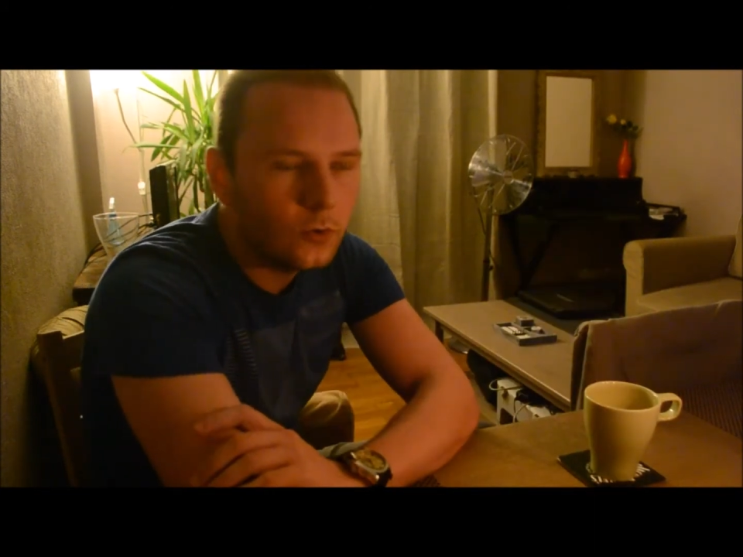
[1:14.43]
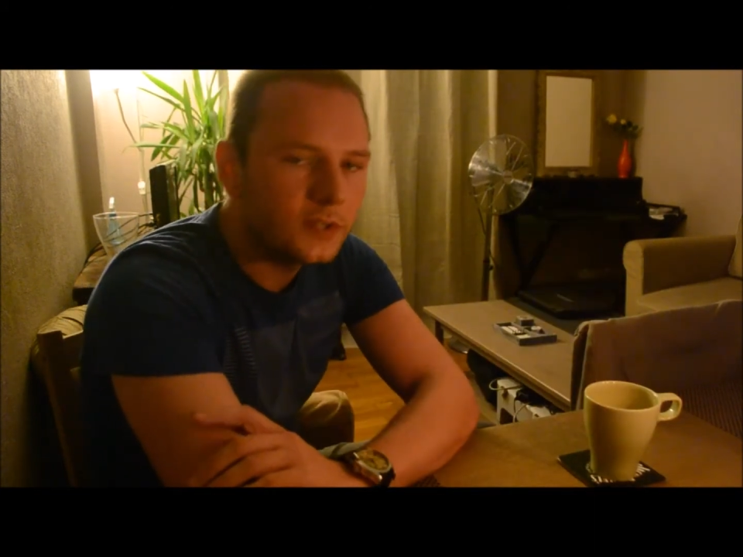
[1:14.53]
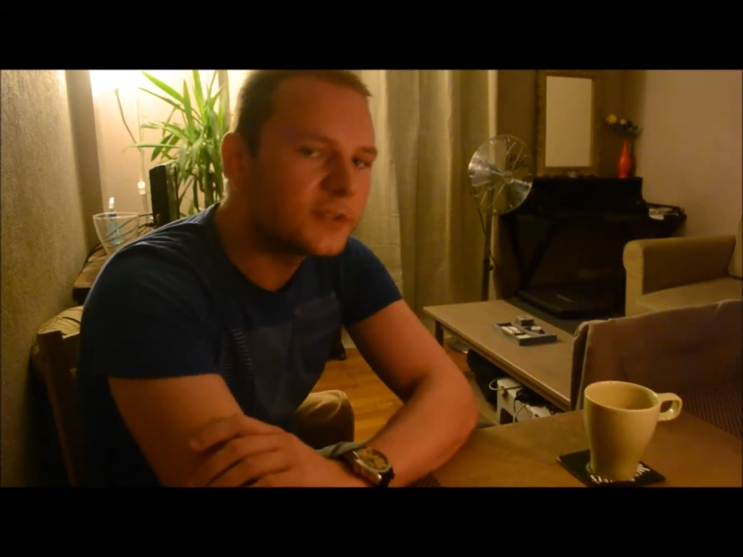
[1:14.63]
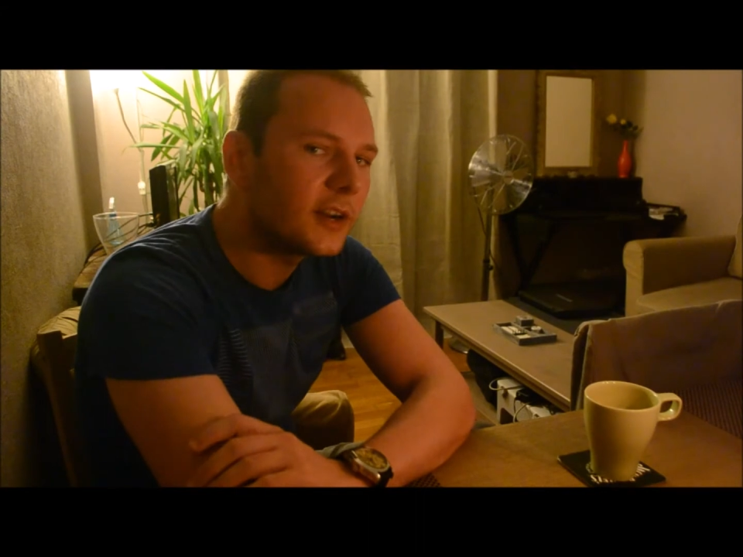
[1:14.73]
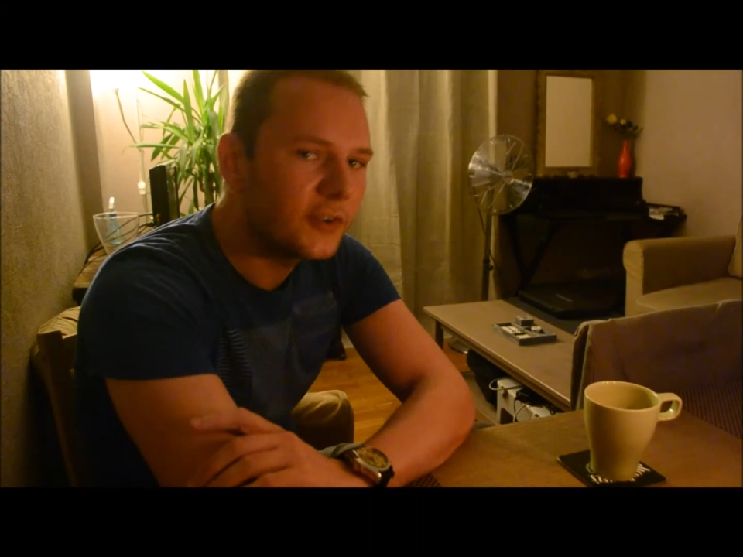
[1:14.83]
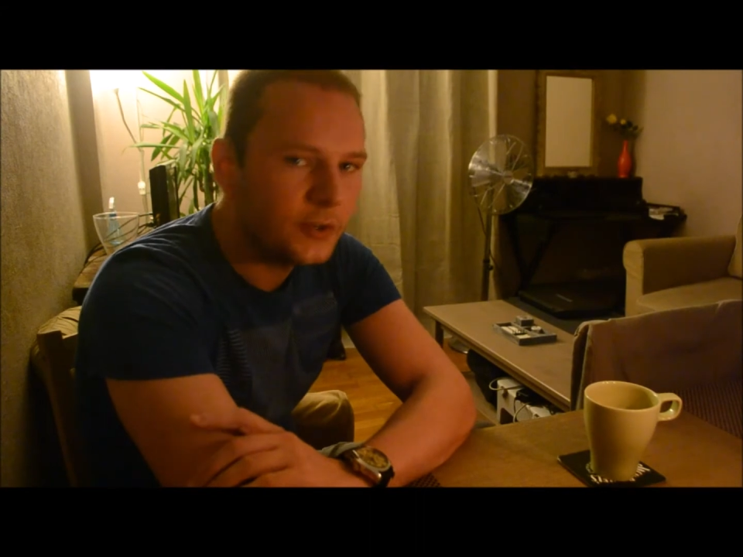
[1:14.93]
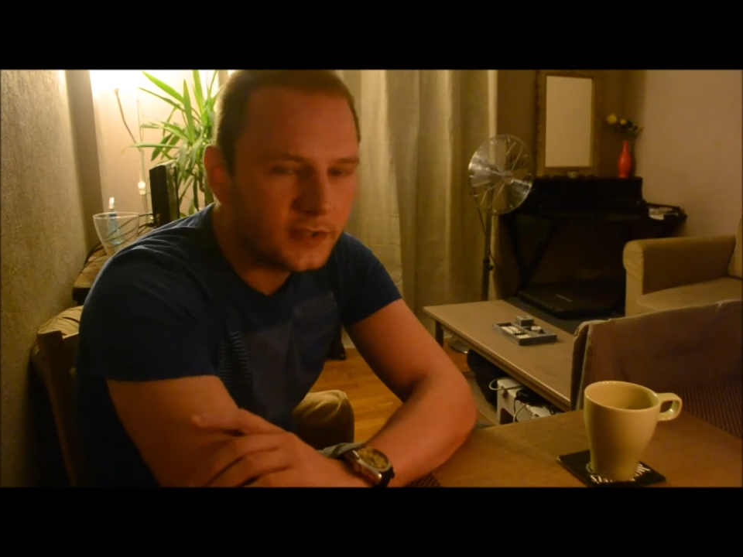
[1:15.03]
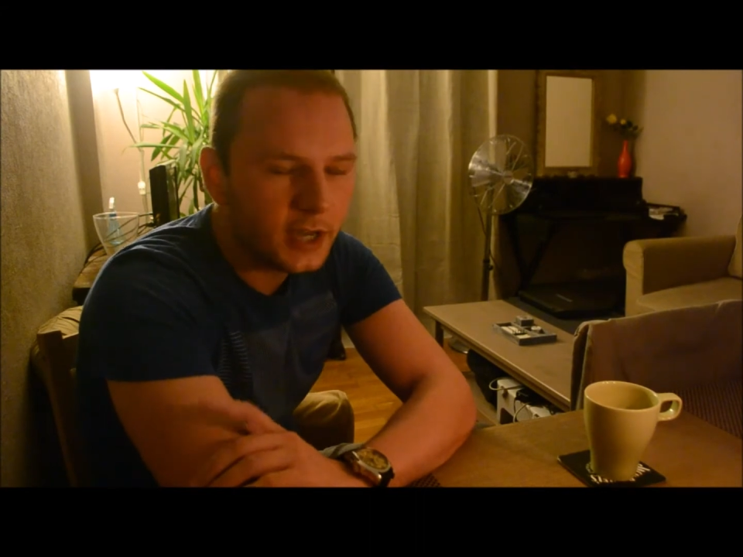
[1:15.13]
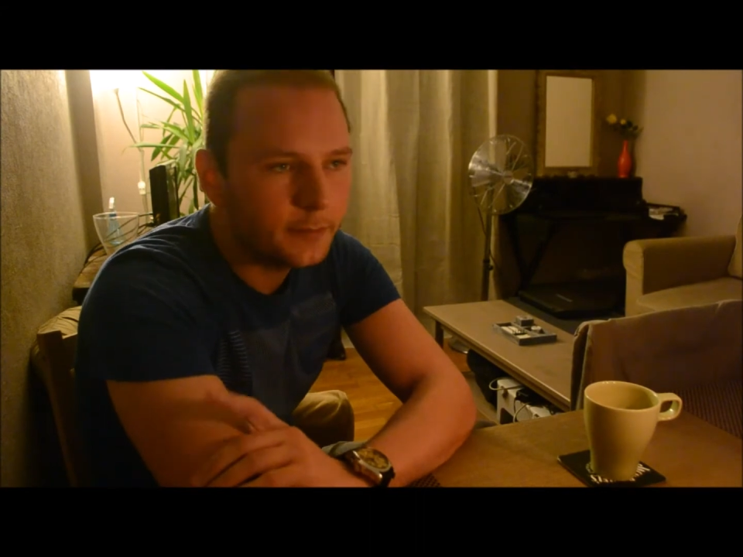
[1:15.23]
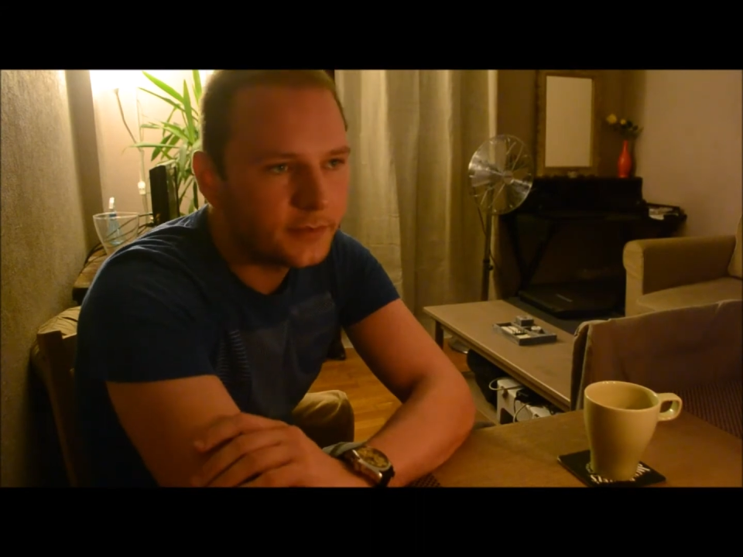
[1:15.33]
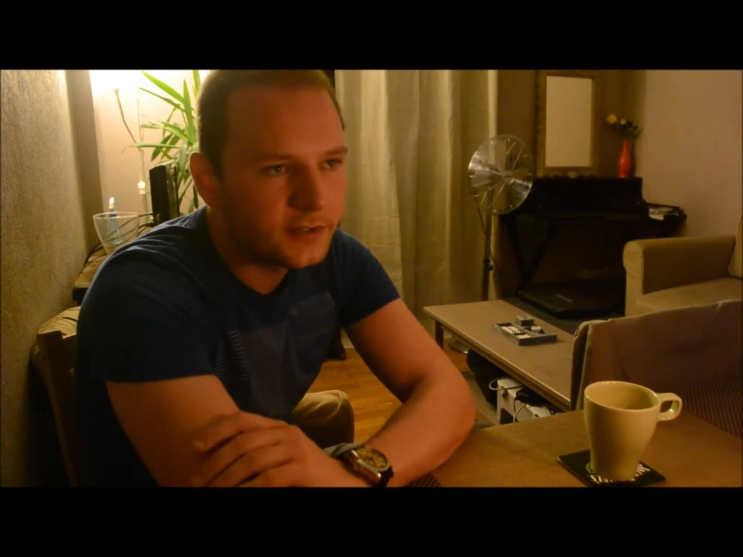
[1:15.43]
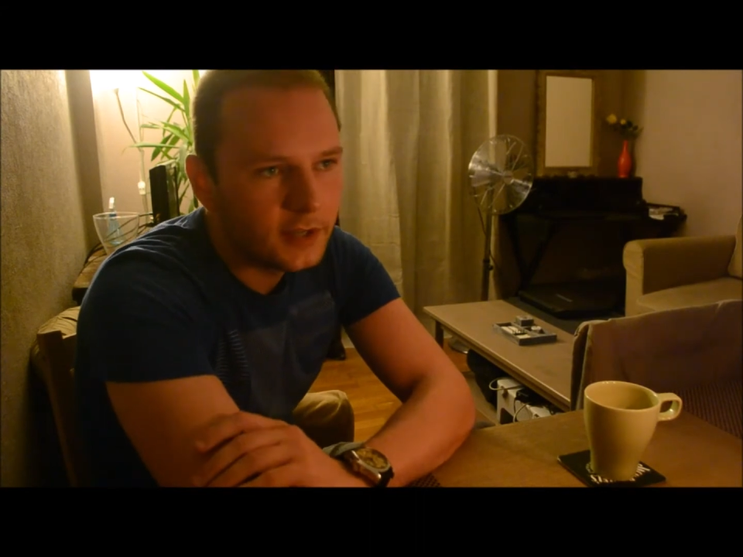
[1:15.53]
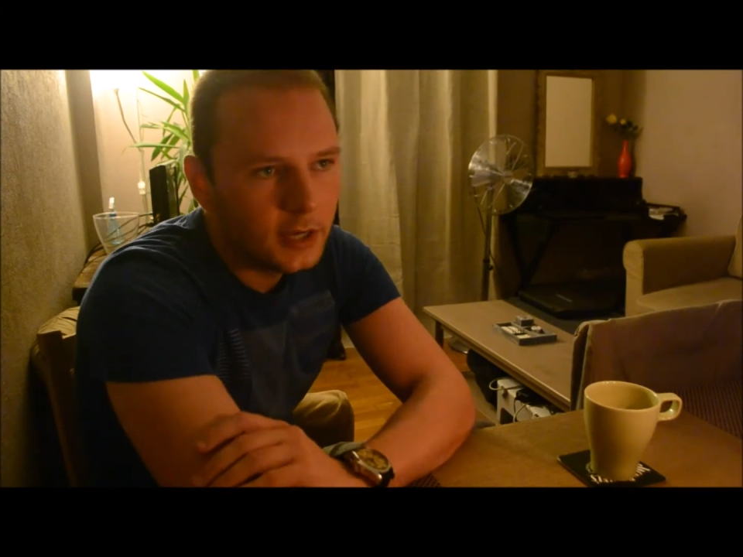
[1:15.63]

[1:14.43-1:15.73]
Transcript: the stereotypes.